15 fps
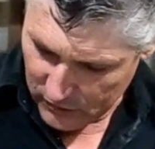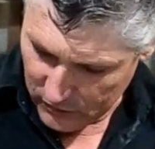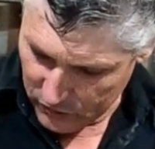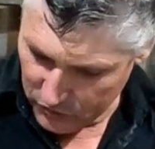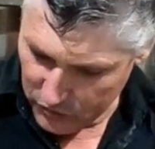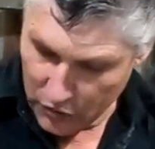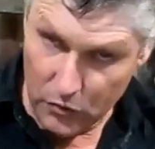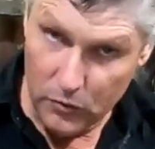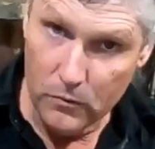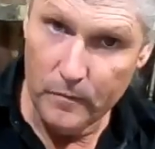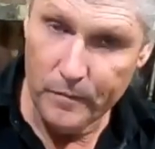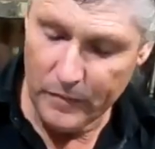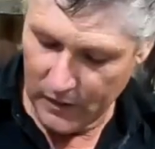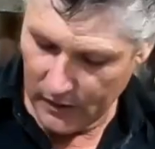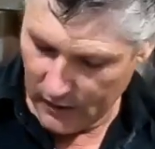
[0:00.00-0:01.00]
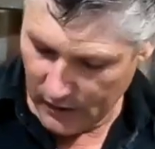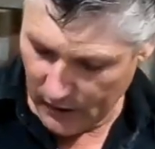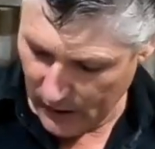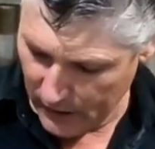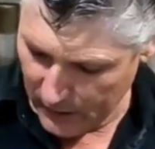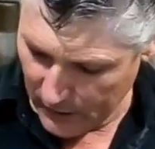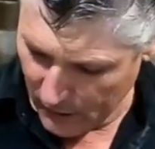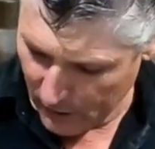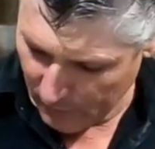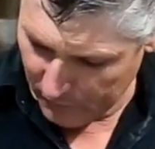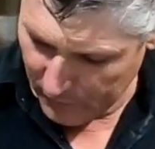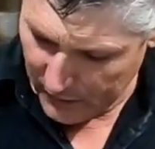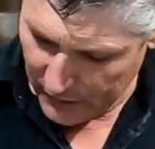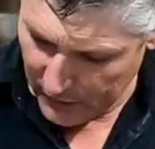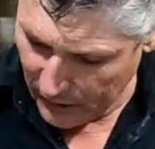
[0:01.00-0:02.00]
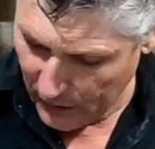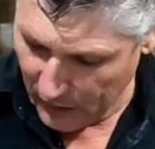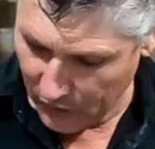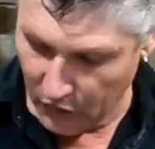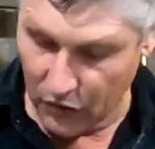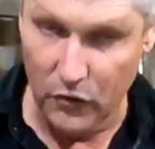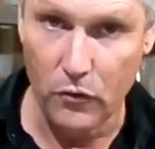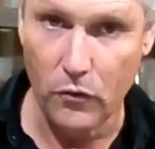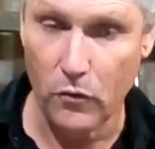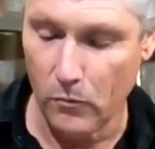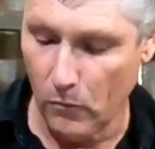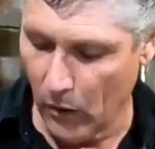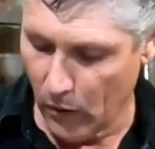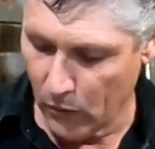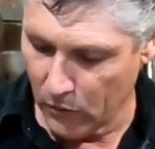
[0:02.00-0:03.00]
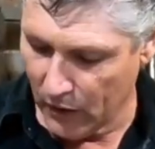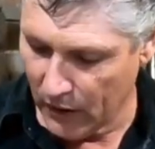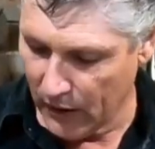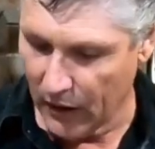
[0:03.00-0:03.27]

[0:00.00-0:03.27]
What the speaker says: circle, and then I fitted it into the door and welded it